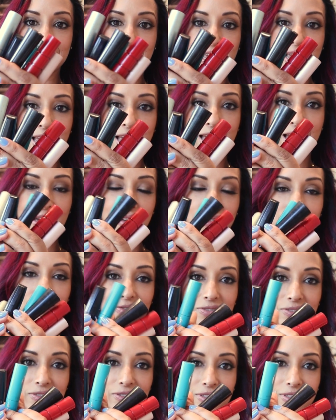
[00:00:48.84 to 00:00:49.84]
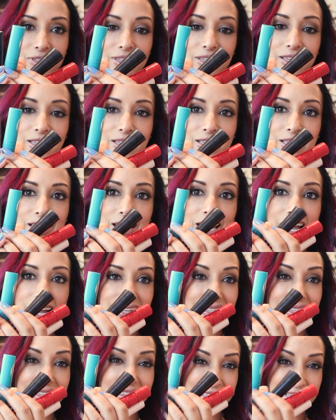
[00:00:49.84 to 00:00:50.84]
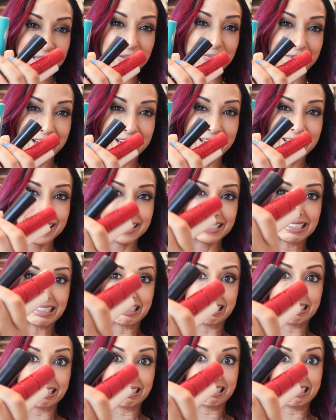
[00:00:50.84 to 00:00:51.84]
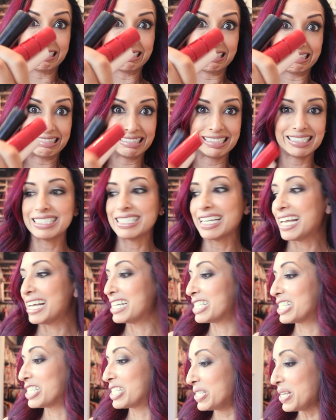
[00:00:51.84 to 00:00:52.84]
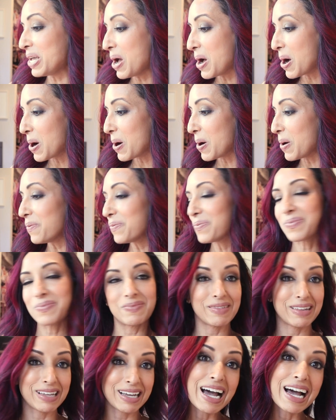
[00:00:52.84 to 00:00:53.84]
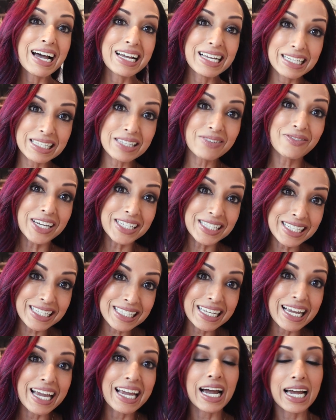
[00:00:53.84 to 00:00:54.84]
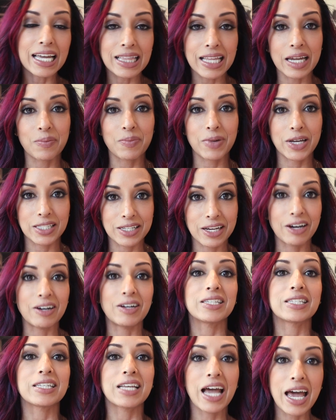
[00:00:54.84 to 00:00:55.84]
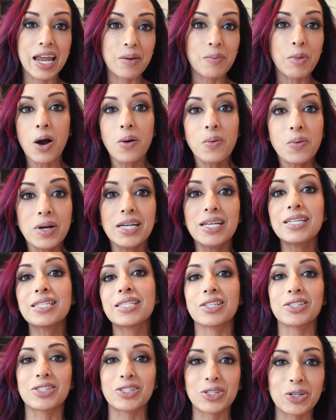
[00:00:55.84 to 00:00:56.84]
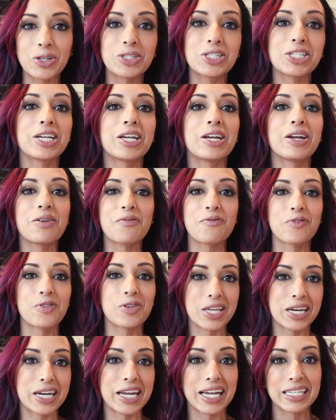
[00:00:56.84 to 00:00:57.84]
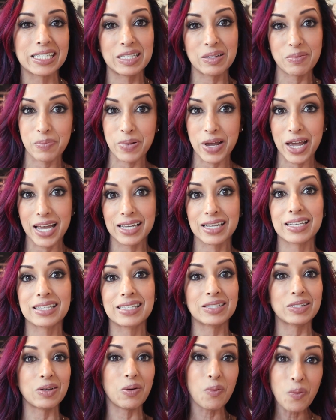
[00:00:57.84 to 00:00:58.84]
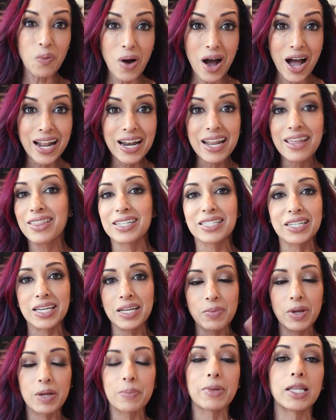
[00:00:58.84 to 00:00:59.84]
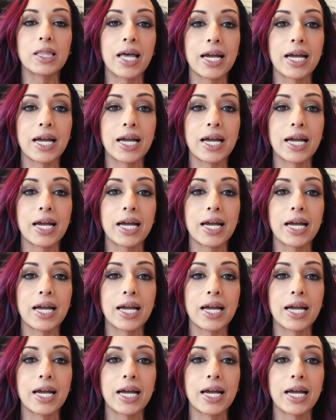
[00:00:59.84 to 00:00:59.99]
I have? Yeah, this many. So suffice to say, I like mascaras and I'm always searching for the next best one that's gonna make my